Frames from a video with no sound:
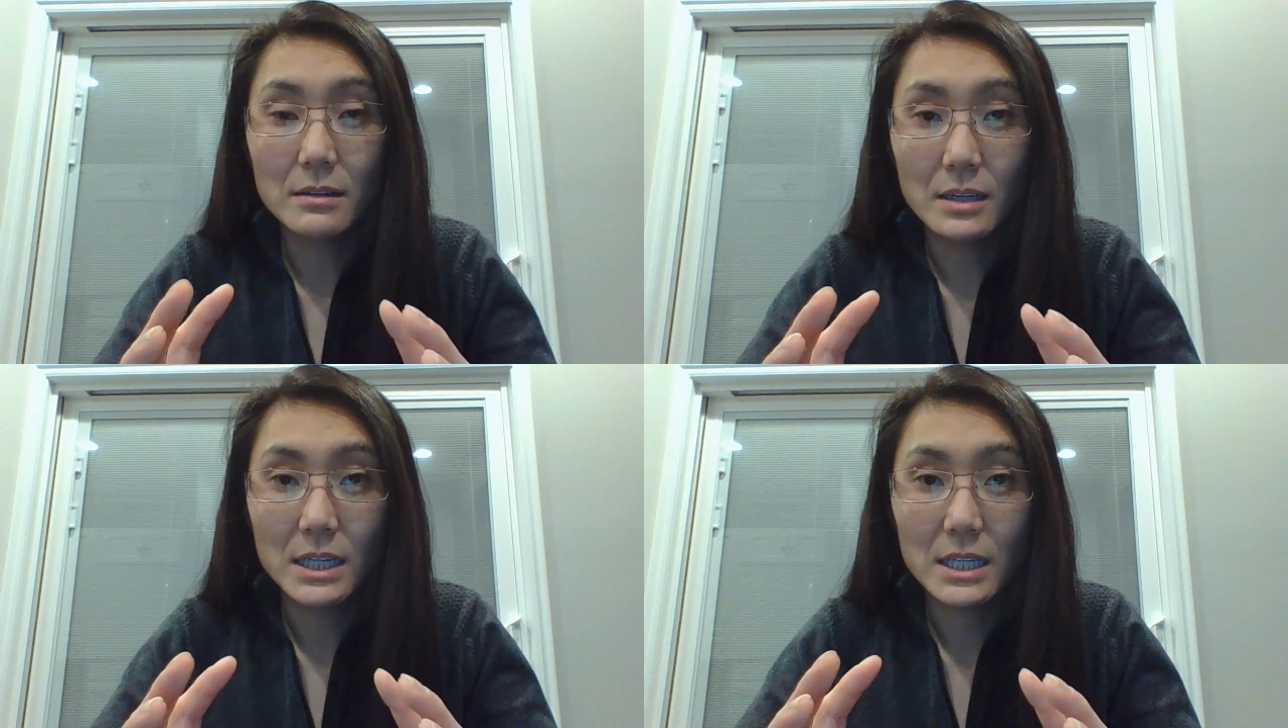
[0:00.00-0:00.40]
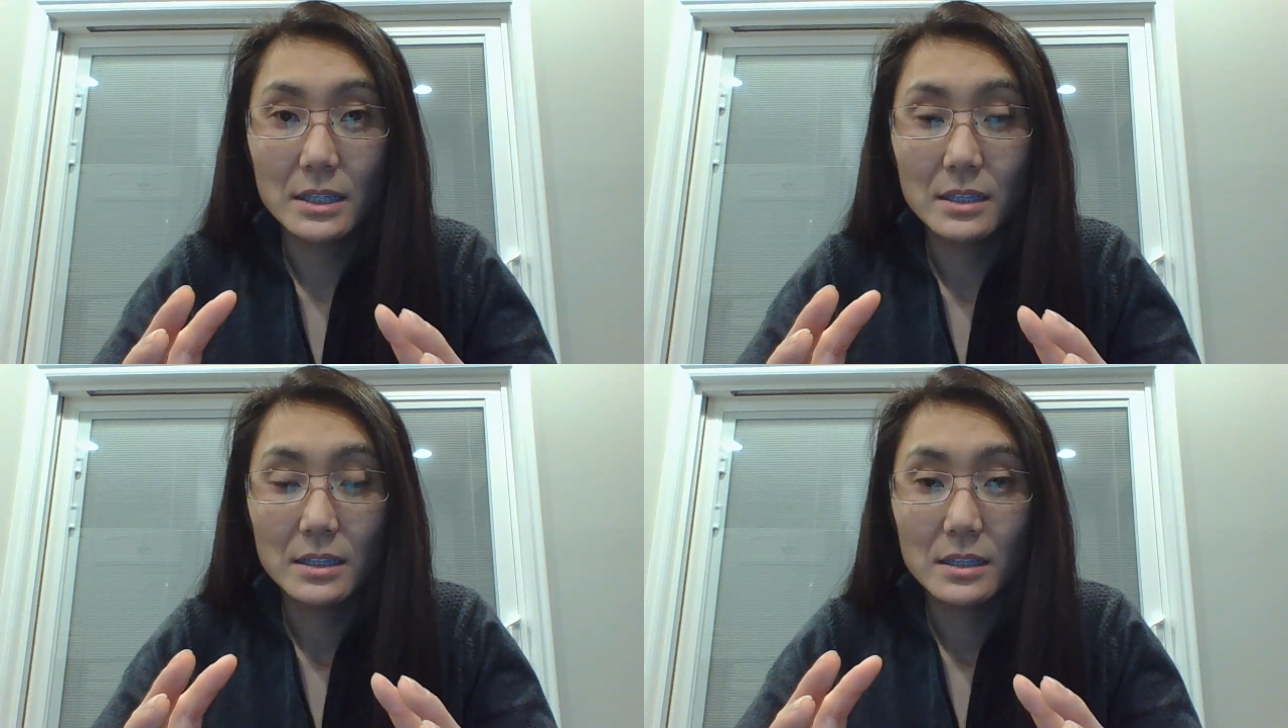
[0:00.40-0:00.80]

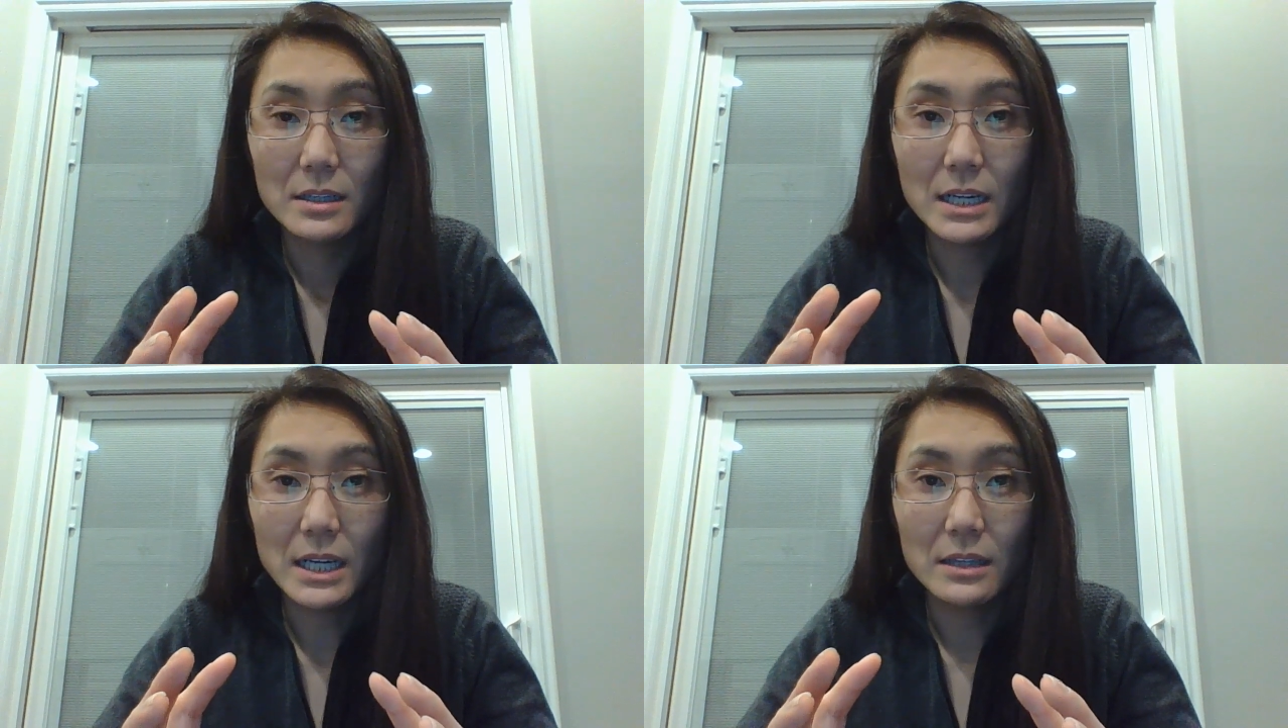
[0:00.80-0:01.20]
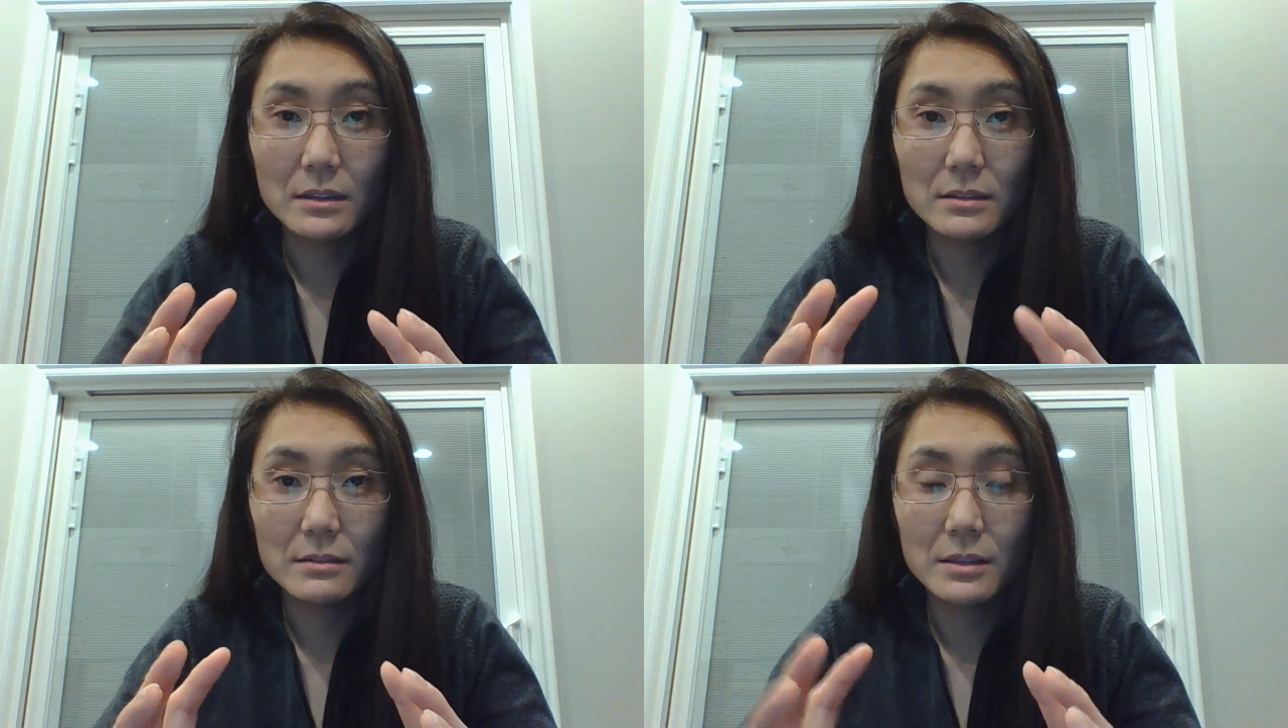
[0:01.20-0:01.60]
on
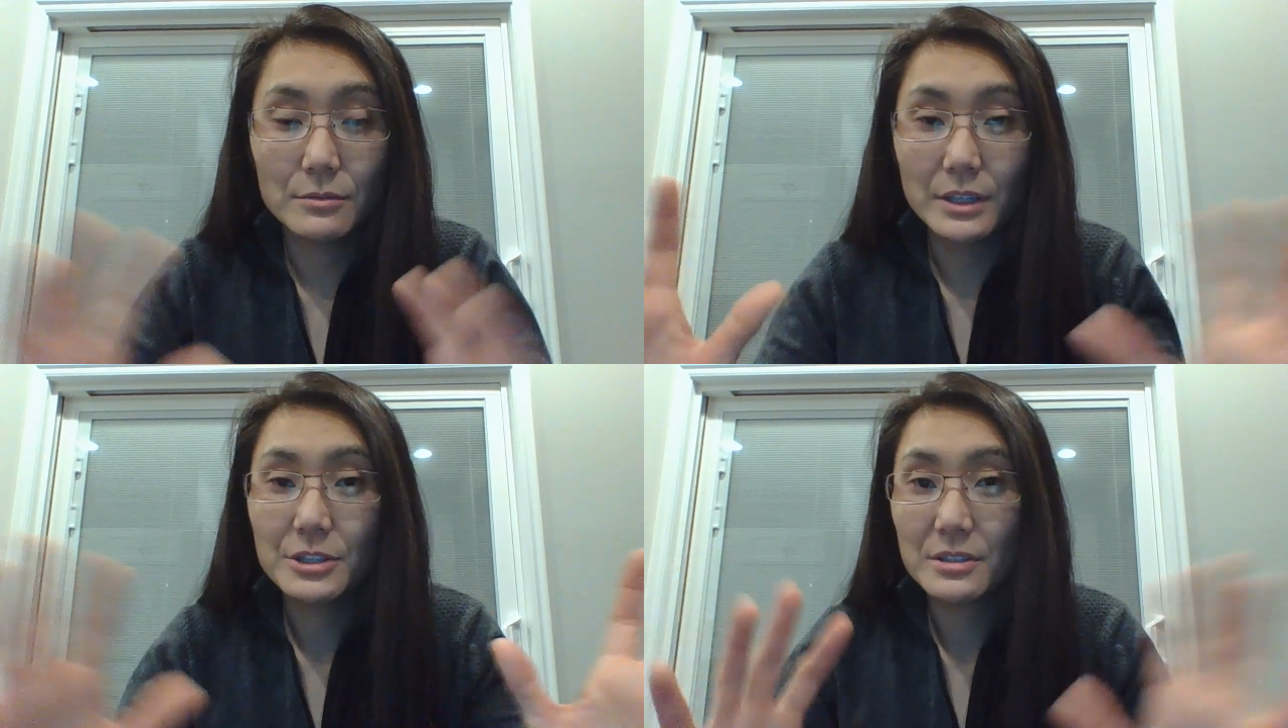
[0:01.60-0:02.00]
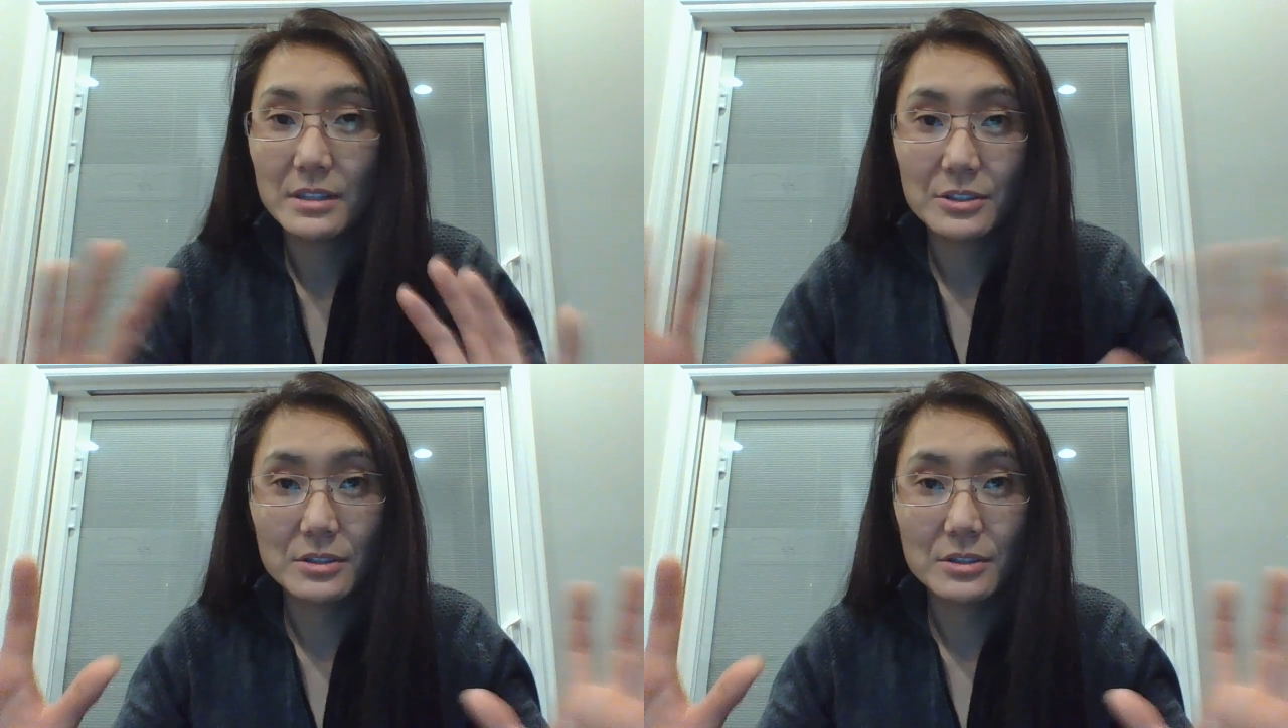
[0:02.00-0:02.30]
the regions I